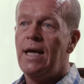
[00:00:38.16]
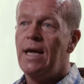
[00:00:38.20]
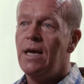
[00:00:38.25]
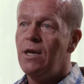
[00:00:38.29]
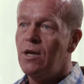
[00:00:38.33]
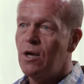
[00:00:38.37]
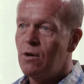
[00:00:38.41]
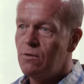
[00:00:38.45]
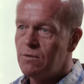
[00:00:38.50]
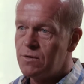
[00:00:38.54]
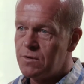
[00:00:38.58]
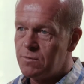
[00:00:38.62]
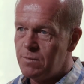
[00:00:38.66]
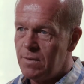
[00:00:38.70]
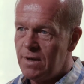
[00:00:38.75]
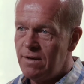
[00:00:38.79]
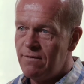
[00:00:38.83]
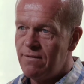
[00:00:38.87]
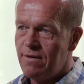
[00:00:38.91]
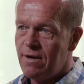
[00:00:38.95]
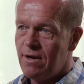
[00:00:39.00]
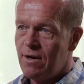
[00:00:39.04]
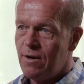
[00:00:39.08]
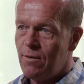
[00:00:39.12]
He knows
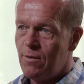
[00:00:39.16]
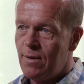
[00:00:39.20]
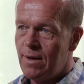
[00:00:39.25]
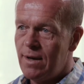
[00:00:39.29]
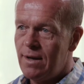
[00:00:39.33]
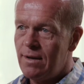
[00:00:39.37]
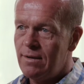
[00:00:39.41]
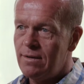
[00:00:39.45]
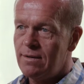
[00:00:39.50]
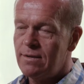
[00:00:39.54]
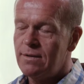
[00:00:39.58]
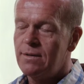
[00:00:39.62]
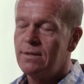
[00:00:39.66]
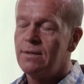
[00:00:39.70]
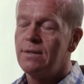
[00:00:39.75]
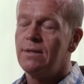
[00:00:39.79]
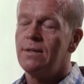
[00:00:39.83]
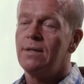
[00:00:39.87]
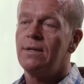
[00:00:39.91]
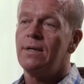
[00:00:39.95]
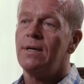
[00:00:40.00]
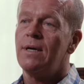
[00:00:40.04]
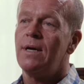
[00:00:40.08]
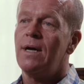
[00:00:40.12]
me very well.
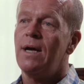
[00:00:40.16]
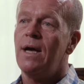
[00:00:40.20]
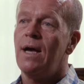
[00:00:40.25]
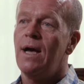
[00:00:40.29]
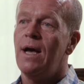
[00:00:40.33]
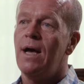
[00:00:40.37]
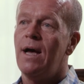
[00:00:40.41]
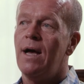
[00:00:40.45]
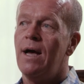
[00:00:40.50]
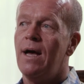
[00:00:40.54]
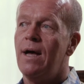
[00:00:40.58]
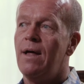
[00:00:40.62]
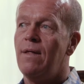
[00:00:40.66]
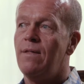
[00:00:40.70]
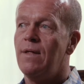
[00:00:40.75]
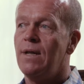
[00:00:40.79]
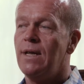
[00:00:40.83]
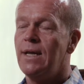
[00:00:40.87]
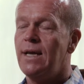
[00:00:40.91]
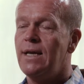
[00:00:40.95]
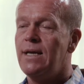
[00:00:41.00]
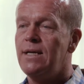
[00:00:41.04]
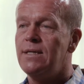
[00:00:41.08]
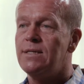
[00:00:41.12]

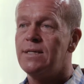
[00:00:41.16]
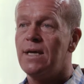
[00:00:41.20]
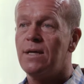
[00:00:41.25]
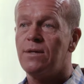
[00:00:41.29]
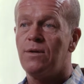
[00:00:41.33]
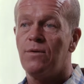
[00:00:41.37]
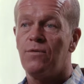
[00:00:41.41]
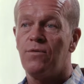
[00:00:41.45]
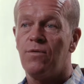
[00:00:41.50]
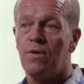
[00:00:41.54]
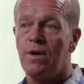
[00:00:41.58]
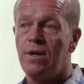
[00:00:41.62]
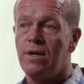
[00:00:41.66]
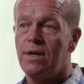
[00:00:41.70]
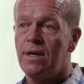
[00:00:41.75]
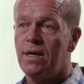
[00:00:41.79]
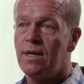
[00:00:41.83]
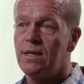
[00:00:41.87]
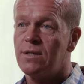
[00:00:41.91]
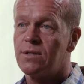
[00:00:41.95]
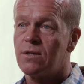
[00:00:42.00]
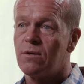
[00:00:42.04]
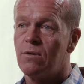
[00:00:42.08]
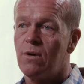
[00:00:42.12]
The ladies at the front
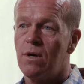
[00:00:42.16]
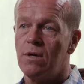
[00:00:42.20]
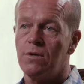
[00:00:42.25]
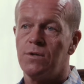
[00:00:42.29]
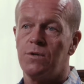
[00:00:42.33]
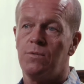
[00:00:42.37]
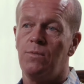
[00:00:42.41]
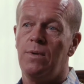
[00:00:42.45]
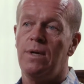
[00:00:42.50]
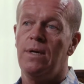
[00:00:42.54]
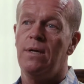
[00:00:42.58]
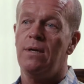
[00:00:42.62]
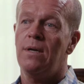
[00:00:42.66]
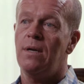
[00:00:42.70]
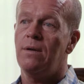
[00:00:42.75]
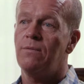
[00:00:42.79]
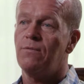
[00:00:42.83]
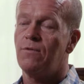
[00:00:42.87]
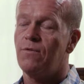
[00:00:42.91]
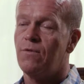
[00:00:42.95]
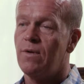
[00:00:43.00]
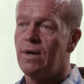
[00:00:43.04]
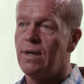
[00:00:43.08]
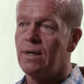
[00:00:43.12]
desk are all sweet
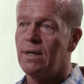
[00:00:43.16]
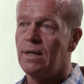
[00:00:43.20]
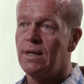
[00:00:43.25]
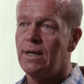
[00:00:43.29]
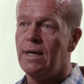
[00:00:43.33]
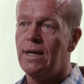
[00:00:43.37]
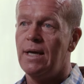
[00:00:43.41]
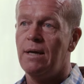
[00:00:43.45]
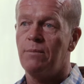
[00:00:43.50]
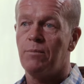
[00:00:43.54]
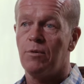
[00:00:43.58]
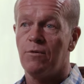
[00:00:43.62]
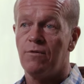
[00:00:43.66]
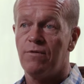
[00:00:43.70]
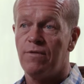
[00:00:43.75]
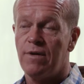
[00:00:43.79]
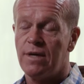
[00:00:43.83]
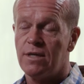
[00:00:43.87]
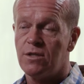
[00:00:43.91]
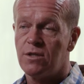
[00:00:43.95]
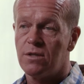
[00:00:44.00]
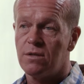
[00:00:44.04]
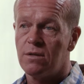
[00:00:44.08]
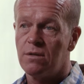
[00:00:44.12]
and friendly and
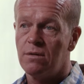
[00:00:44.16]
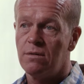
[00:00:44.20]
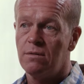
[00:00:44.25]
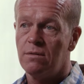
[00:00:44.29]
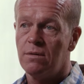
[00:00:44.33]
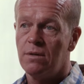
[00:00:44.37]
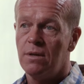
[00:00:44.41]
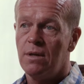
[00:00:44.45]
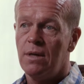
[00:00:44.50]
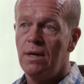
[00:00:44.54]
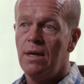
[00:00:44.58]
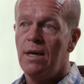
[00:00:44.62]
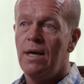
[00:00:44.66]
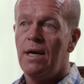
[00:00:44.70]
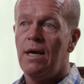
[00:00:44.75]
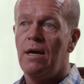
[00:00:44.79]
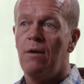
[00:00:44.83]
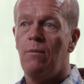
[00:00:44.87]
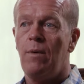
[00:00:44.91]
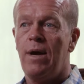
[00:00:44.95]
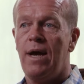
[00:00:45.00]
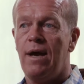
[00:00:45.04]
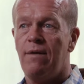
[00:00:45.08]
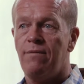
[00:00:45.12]
professional,
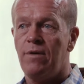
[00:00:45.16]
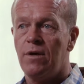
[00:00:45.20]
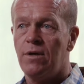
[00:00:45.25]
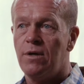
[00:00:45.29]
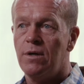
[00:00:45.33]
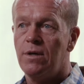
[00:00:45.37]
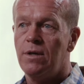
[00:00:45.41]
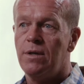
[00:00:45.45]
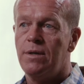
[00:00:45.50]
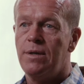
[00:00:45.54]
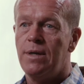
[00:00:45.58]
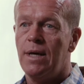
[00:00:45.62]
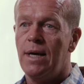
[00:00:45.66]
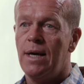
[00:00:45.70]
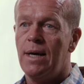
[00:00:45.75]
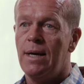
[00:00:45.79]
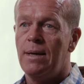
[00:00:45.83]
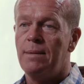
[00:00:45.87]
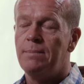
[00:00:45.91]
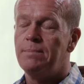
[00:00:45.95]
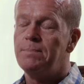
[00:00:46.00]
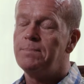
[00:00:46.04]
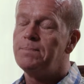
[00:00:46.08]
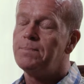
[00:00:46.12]
and we have a good
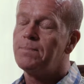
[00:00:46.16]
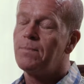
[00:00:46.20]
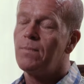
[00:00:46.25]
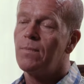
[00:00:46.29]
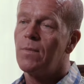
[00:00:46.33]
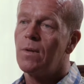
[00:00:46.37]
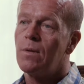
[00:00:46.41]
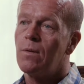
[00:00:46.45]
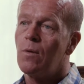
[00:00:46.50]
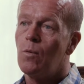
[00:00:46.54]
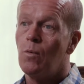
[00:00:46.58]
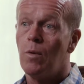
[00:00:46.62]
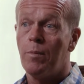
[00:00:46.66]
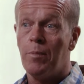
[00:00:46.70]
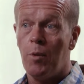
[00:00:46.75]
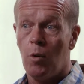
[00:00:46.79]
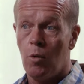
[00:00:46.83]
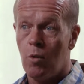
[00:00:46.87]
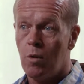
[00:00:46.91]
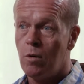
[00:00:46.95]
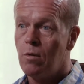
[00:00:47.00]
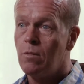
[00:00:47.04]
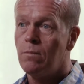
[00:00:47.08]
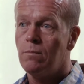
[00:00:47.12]

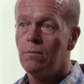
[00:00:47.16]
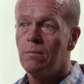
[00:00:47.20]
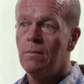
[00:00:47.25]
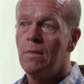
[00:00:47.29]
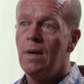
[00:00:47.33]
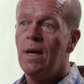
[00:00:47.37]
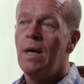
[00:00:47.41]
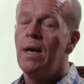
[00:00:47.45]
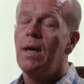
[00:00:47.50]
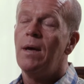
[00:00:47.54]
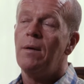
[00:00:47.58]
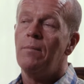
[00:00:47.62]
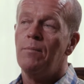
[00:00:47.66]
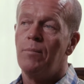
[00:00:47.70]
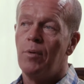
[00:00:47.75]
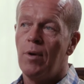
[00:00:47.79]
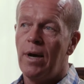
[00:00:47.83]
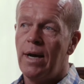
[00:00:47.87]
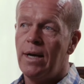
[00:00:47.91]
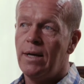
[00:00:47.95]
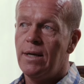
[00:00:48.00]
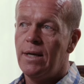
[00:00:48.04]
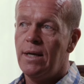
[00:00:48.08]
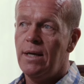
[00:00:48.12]
rapport.
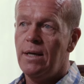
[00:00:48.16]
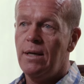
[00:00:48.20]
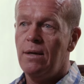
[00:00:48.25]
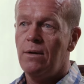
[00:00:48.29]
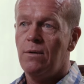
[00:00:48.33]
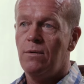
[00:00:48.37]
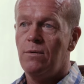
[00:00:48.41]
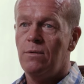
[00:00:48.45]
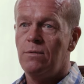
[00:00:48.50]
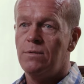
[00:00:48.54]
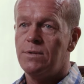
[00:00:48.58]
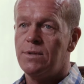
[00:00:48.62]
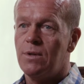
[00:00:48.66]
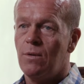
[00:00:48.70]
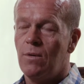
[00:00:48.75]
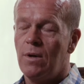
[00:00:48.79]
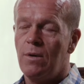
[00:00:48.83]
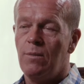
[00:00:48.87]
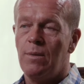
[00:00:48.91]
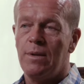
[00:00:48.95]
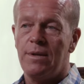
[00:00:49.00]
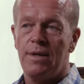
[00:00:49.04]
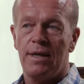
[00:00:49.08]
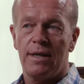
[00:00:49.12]
Brandy, who's the
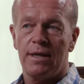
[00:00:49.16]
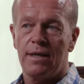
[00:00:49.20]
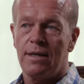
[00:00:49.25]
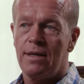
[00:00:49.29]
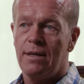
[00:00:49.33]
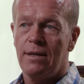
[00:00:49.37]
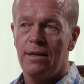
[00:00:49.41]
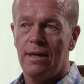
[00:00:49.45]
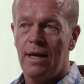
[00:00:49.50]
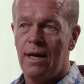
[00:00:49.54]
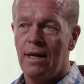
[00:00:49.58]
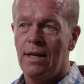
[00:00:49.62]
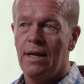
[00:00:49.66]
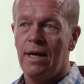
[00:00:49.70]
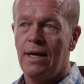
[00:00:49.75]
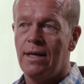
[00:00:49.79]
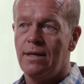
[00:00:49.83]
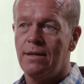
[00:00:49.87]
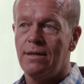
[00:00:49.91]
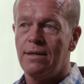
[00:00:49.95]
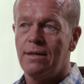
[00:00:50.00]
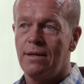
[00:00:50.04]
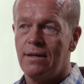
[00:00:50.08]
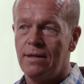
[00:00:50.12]
only one that I
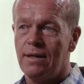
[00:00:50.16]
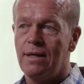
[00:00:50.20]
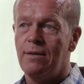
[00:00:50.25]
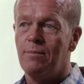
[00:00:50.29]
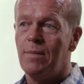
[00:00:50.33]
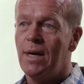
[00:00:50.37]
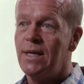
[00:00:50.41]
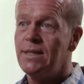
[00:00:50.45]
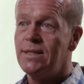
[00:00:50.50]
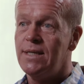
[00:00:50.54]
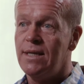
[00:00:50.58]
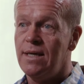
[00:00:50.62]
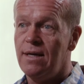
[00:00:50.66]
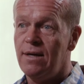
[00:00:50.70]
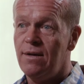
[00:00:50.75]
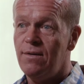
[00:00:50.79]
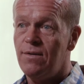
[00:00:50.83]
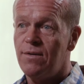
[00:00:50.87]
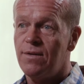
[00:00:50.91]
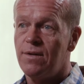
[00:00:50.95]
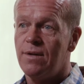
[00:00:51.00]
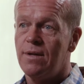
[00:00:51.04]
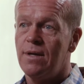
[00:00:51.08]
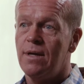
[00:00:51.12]
let clean my
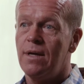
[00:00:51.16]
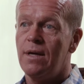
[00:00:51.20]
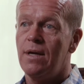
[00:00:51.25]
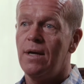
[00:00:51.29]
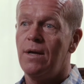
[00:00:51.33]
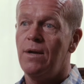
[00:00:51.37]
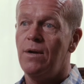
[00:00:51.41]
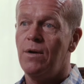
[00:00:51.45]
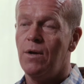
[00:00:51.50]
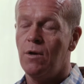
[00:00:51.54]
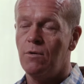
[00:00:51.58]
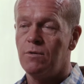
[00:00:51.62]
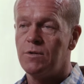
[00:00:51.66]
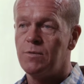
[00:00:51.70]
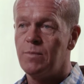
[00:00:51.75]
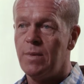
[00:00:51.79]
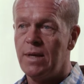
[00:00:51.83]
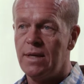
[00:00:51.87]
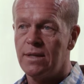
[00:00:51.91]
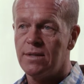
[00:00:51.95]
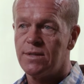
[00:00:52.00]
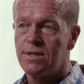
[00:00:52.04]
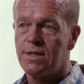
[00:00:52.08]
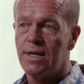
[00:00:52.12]
teeth, knows
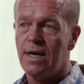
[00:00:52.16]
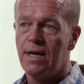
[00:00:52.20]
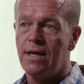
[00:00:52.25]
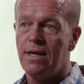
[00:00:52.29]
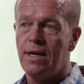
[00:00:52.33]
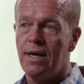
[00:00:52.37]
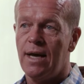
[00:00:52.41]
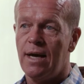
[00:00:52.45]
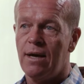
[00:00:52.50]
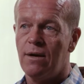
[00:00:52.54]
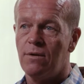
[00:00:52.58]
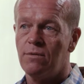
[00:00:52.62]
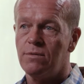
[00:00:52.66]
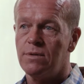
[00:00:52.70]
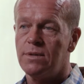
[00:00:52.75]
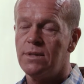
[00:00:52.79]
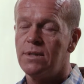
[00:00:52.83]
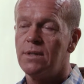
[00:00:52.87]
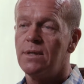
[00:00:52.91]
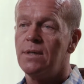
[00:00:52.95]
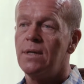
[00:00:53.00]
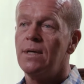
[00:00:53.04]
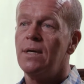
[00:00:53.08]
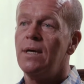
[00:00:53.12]
me inside and
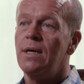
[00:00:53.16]
out,